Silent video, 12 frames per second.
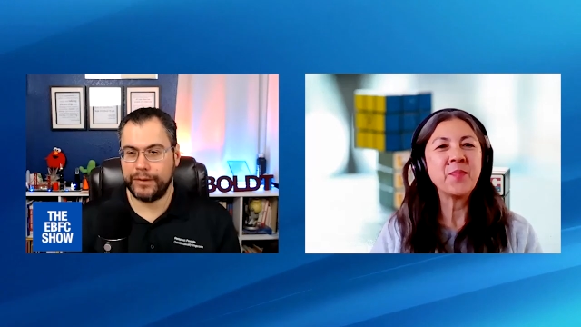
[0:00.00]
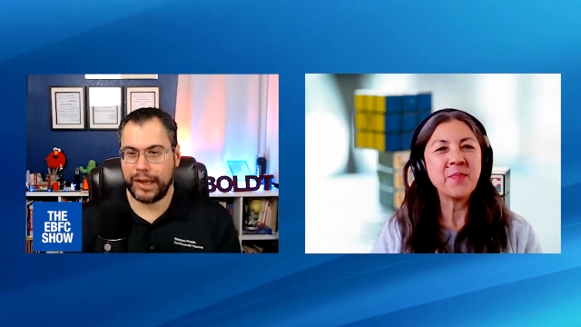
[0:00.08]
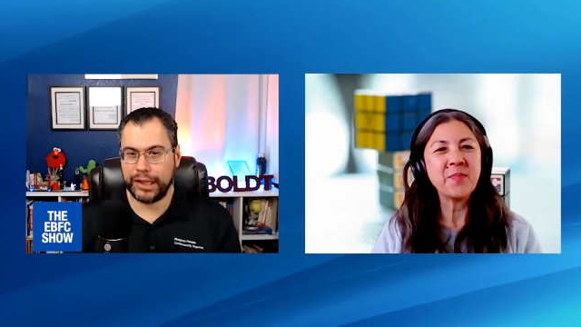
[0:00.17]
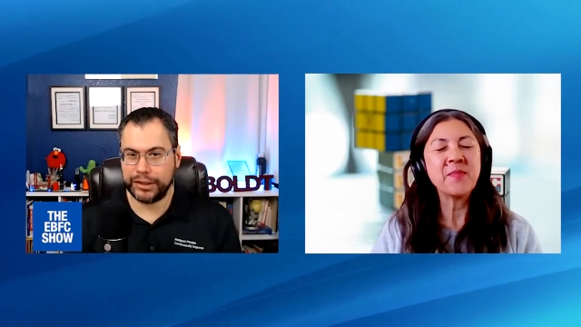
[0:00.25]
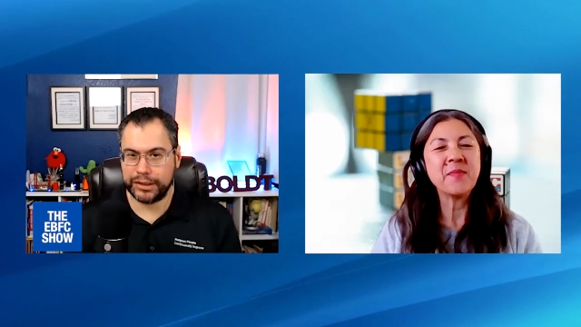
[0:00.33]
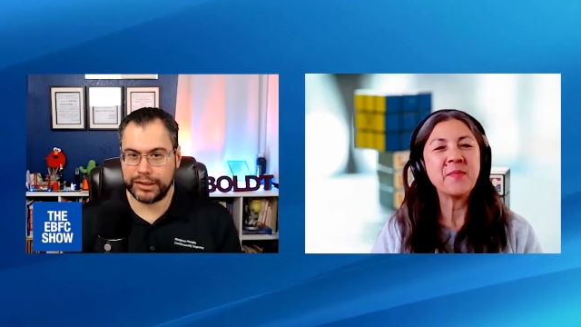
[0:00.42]

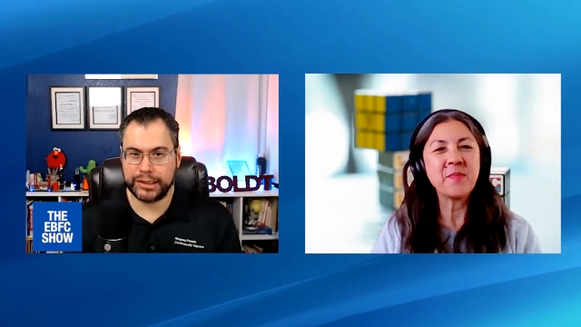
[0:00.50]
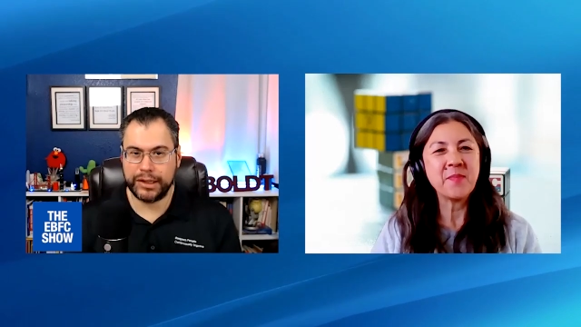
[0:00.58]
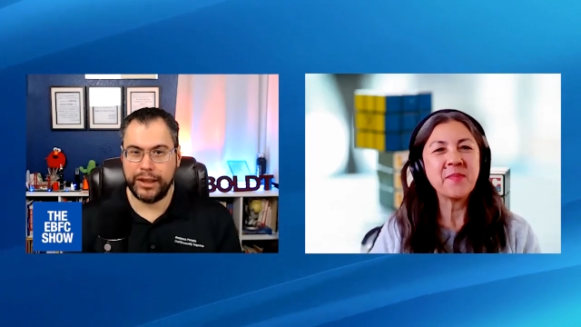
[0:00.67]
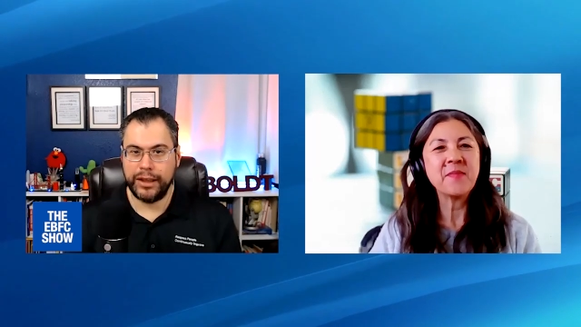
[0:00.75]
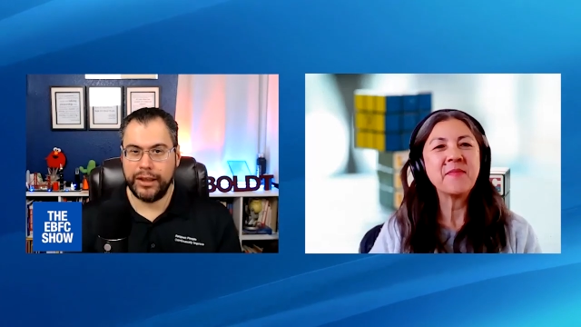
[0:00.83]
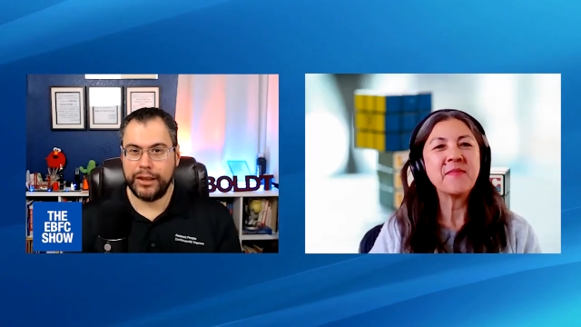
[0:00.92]
Speaker 1: edges,
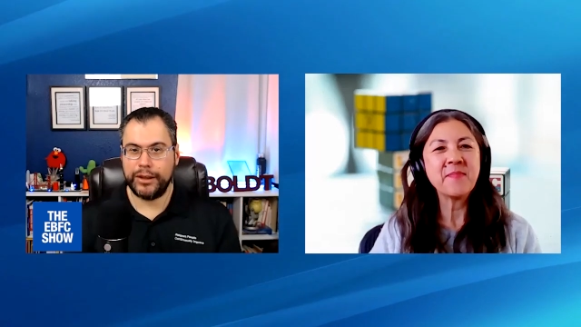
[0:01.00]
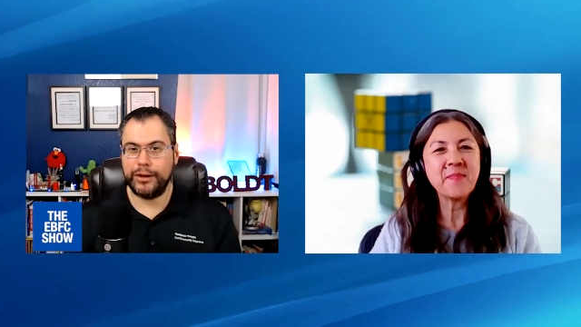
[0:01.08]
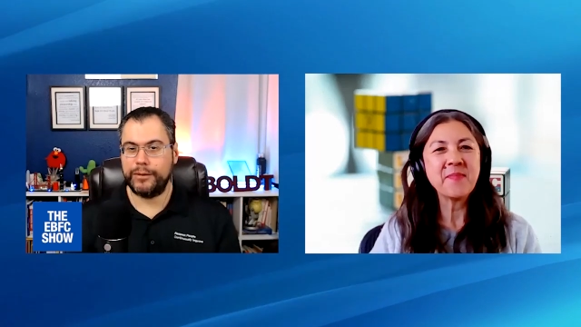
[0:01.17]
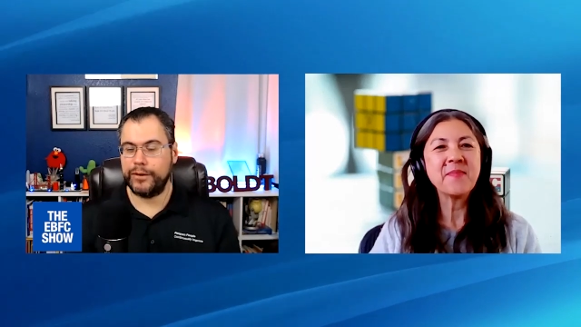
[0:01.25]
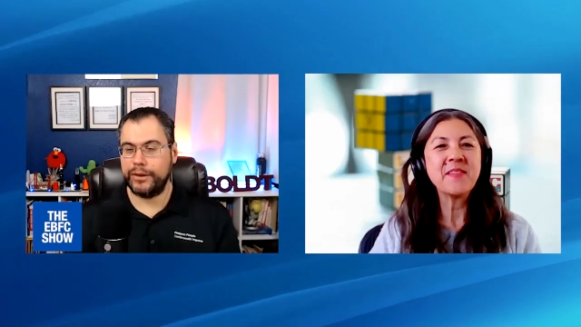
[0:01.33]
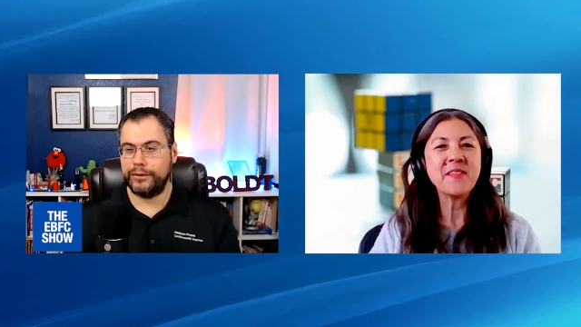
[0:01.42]
you
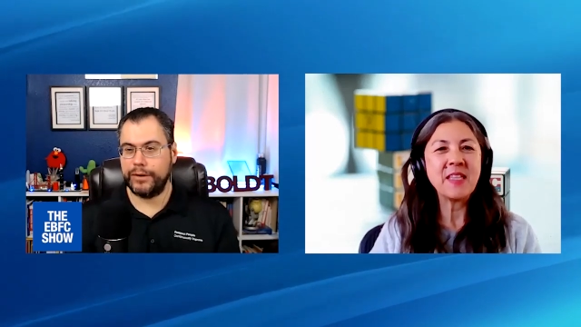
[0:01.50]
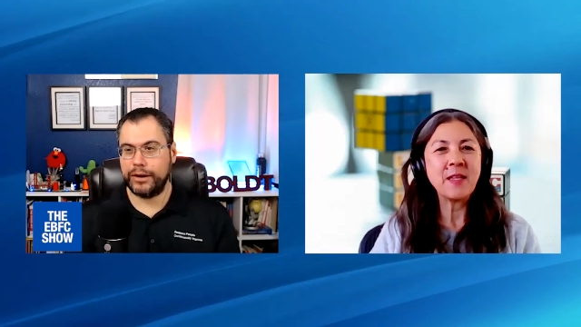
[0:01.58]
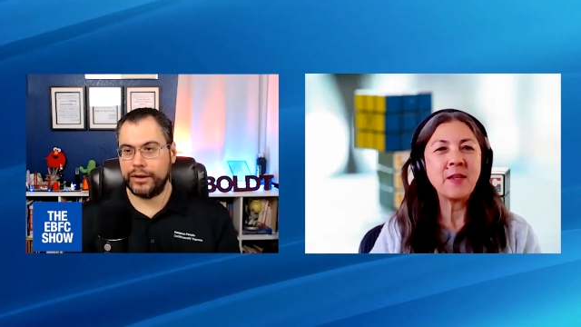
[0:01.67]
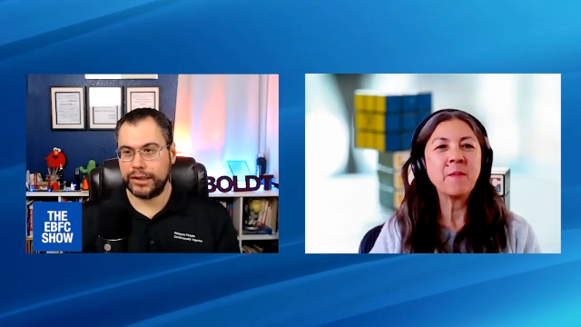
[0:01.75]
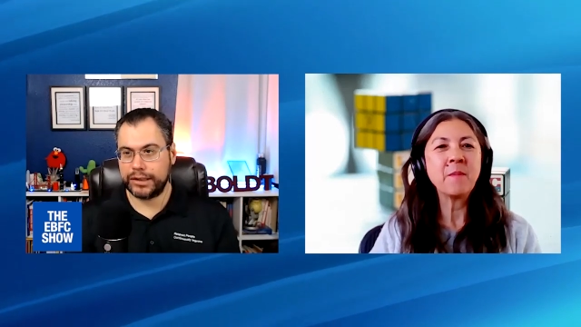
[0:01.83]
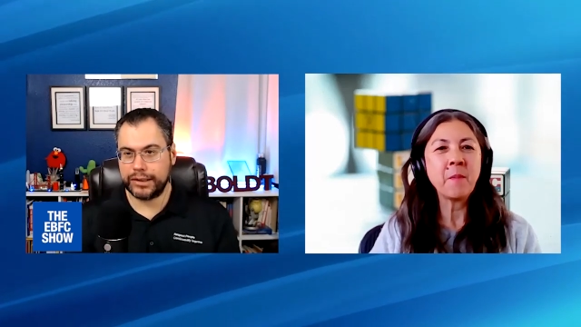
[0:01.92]
know, for the
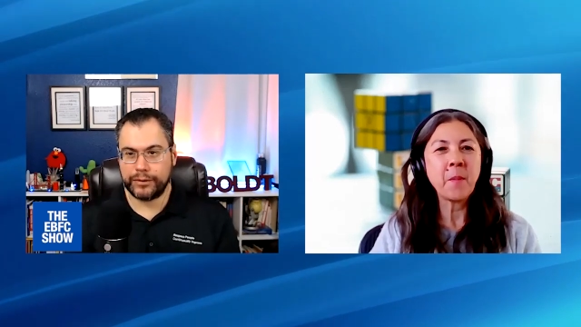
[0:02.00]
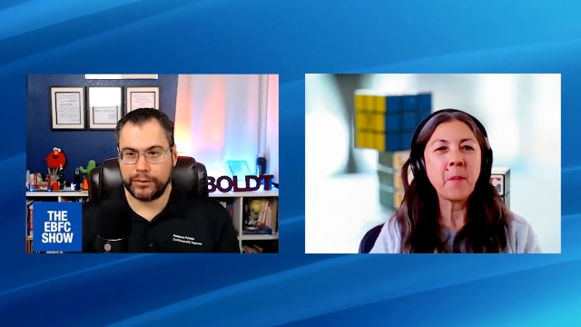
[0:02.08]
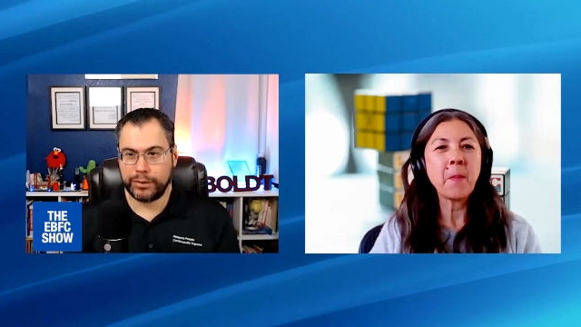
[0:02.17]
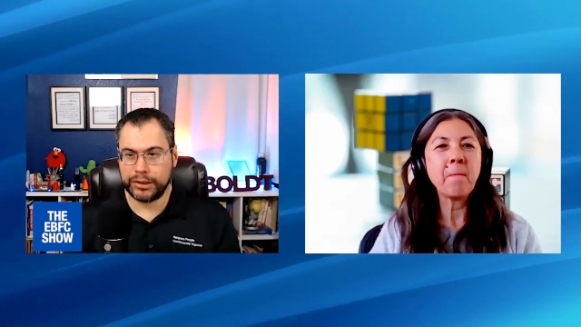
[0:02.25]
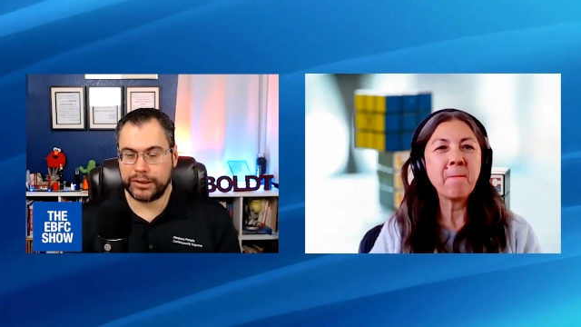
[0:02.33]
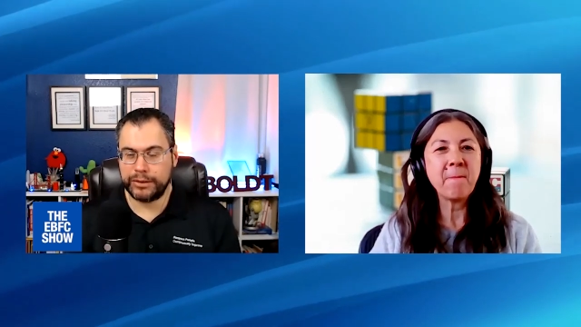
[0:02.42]
various
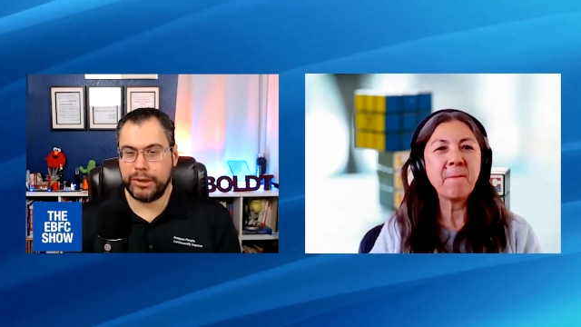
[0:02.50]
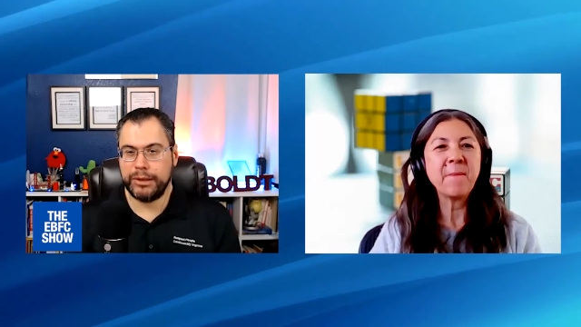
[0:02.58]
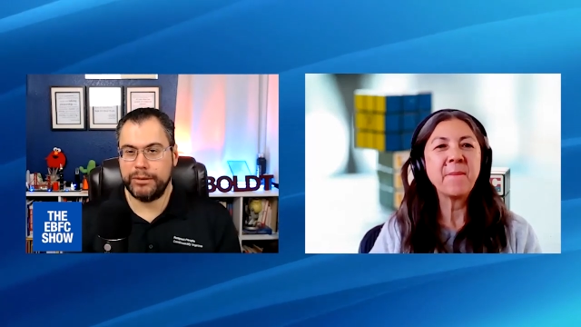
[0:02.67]
different parts of